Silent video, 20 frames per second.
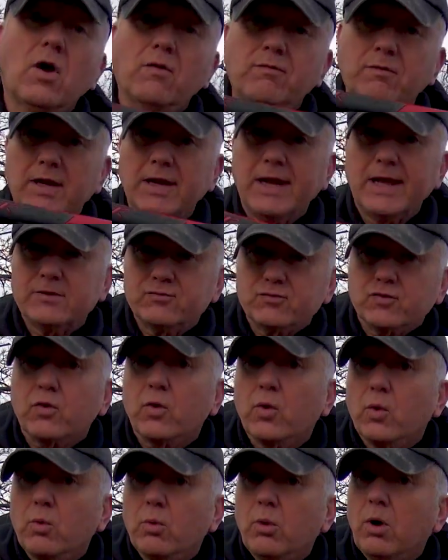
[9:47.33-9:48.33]
of
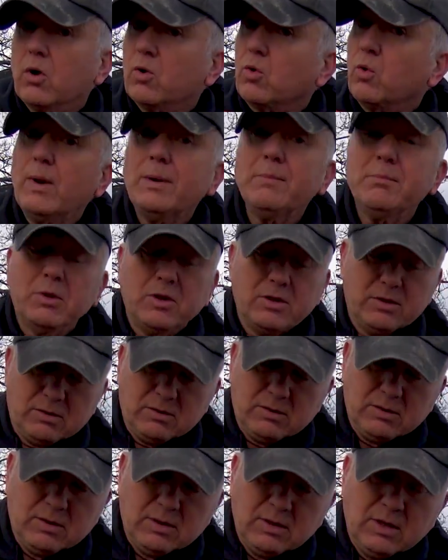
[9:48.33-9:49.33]
electrical equipment.
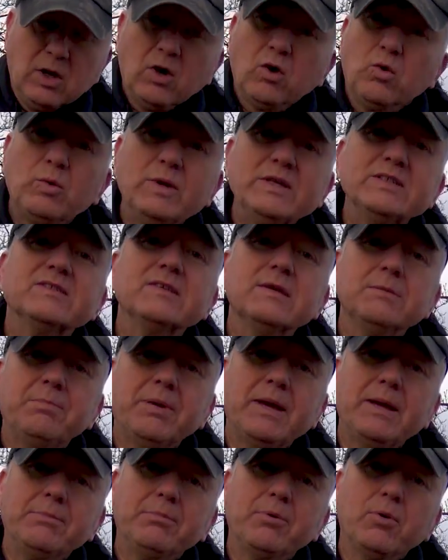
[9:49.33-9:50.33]
We see
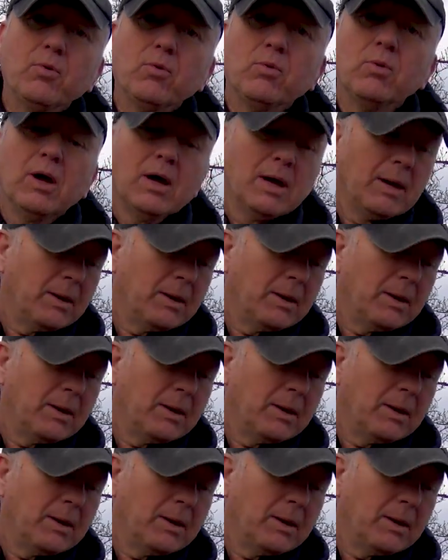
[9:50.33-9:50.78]
people